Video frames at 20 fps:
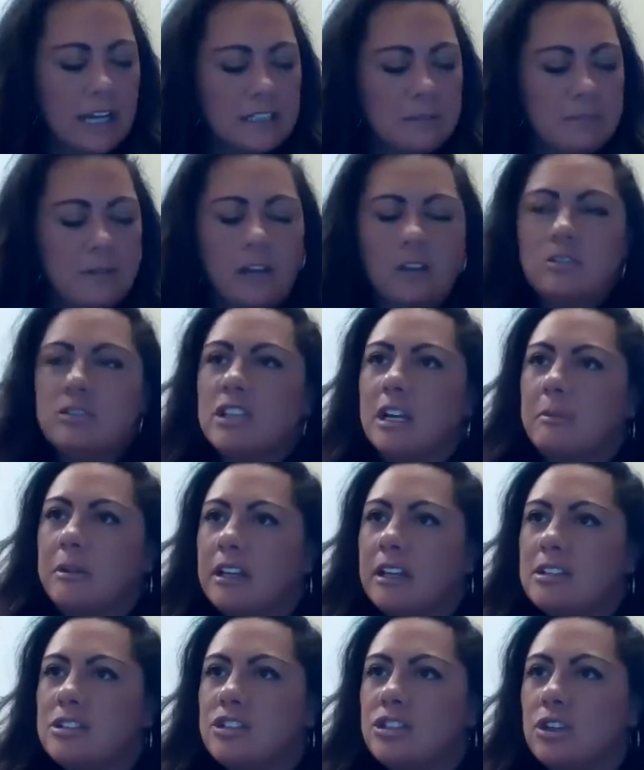talked about
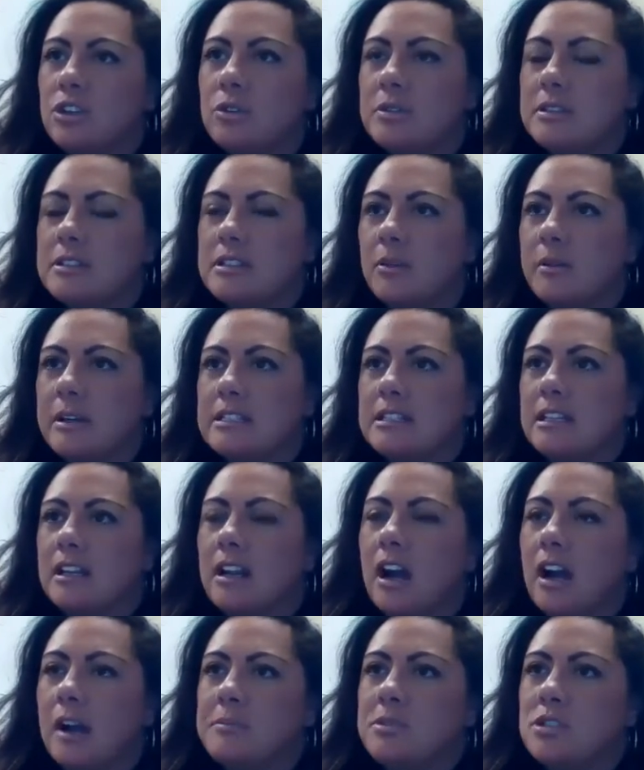WSU is always an
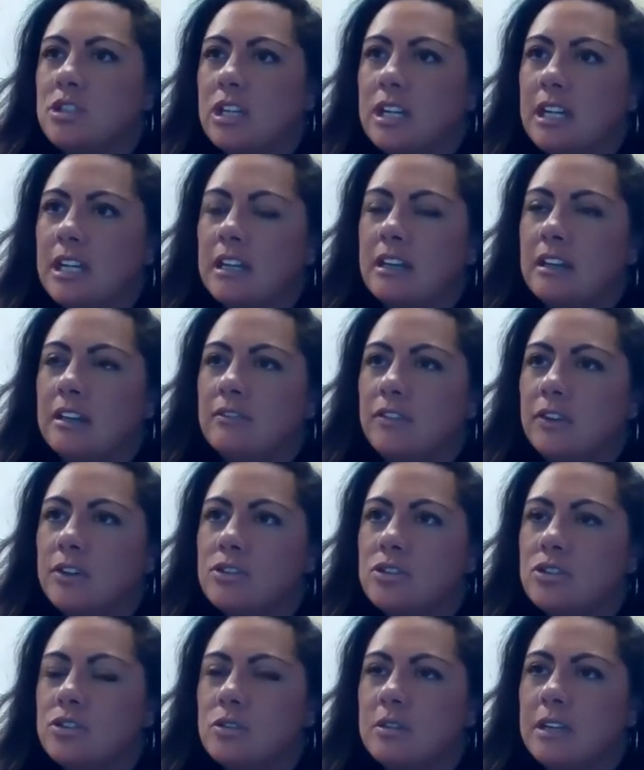option for
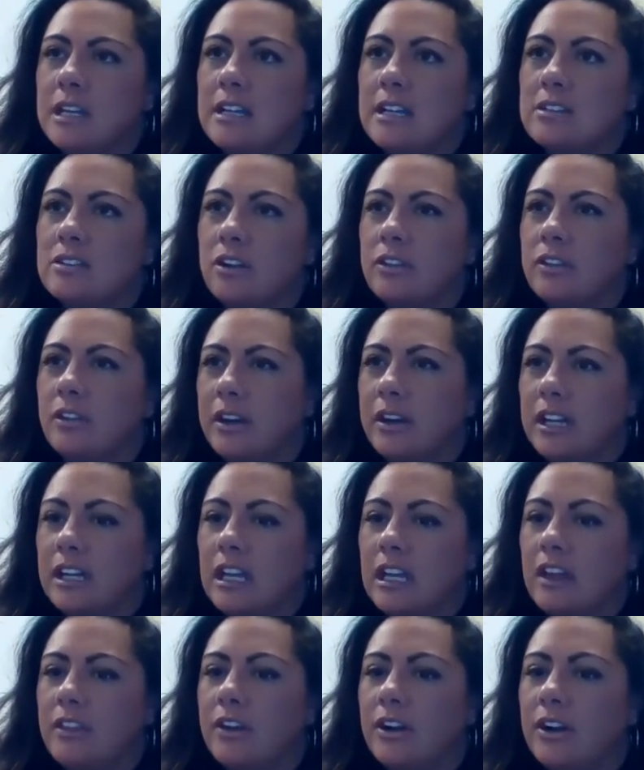students. Are there
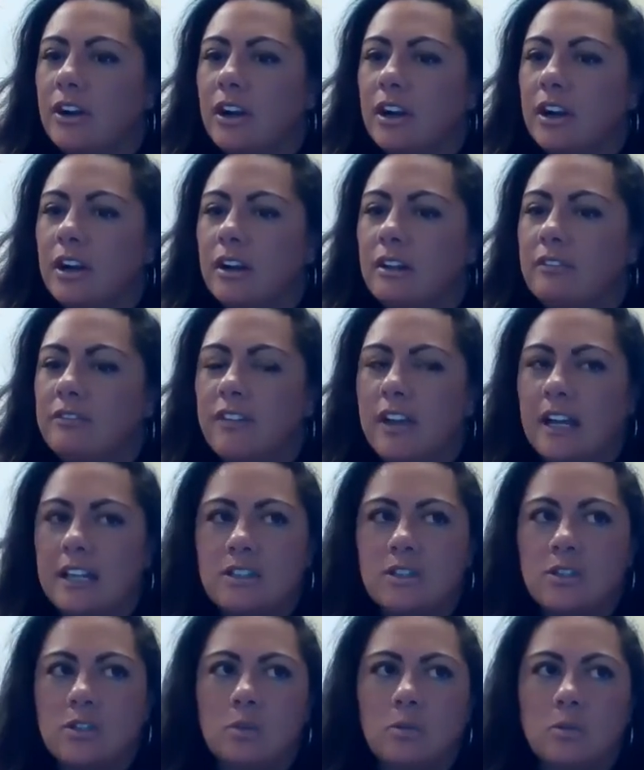any other vet
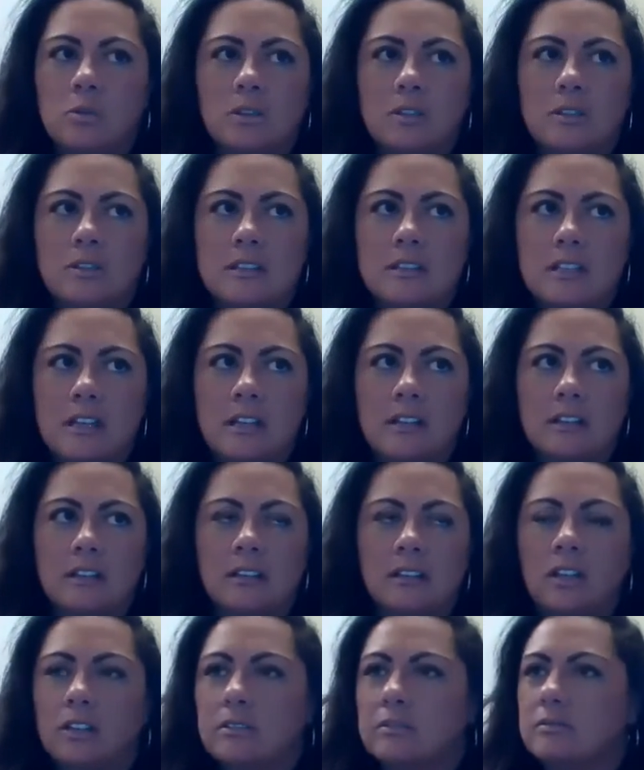schools
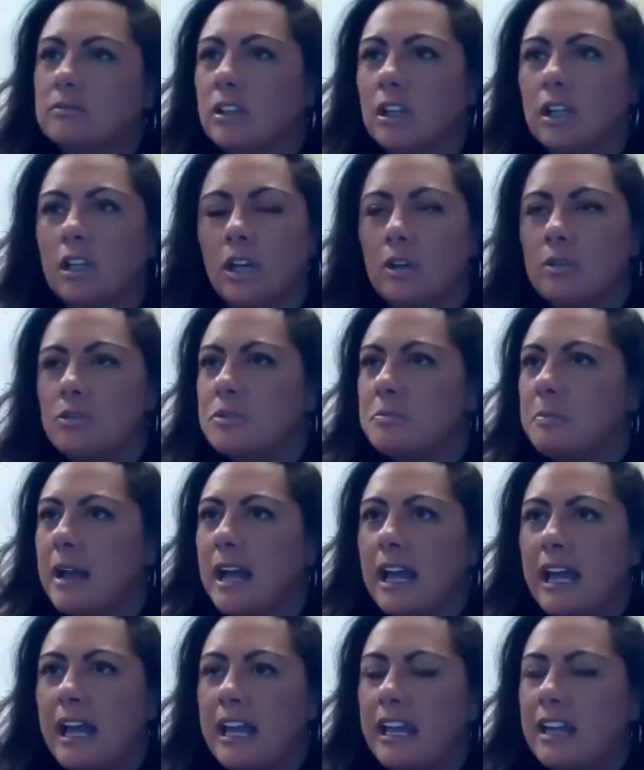close
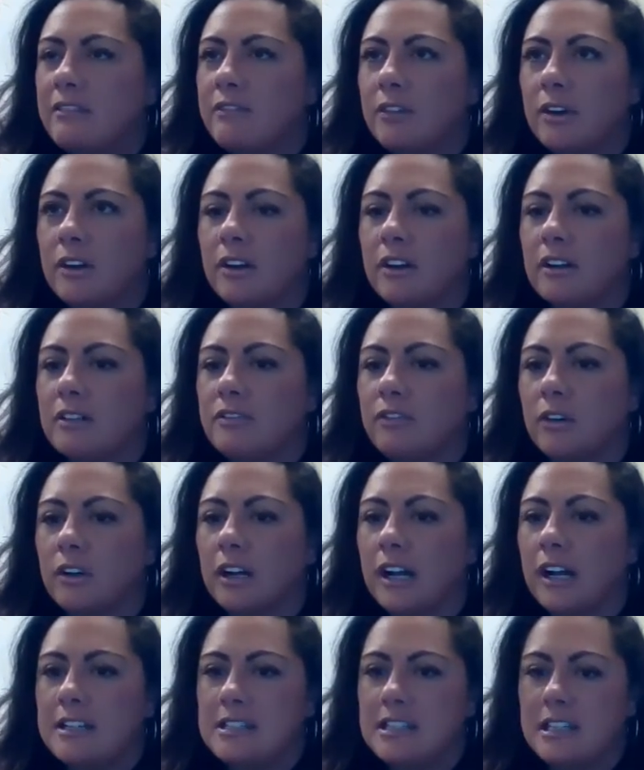by
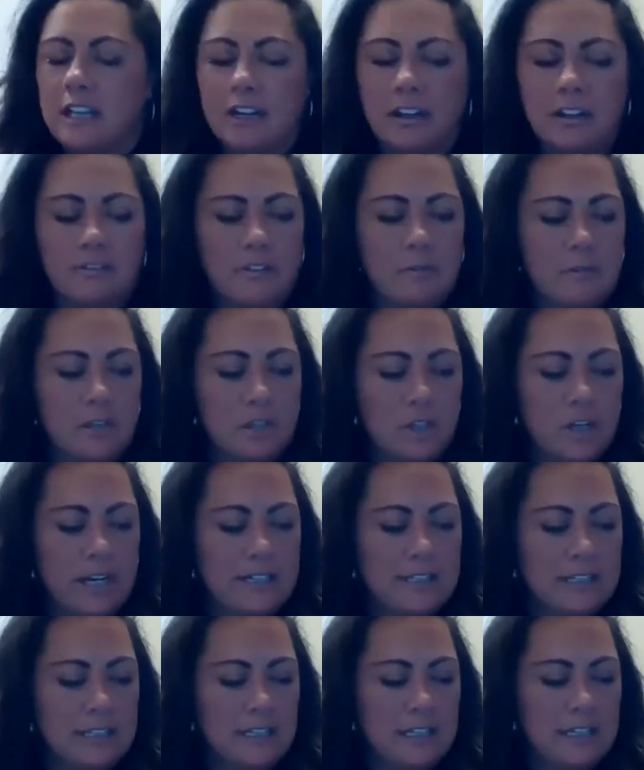for us here from the
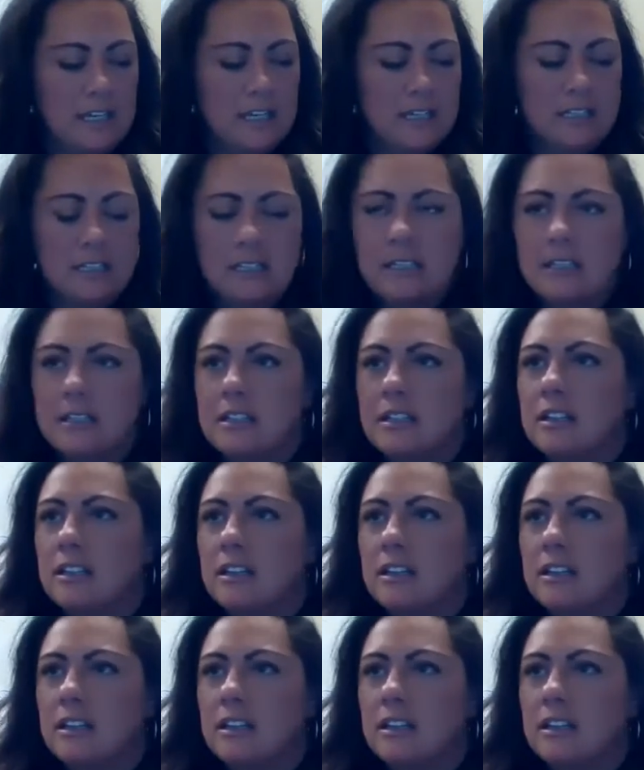Tri-Cities?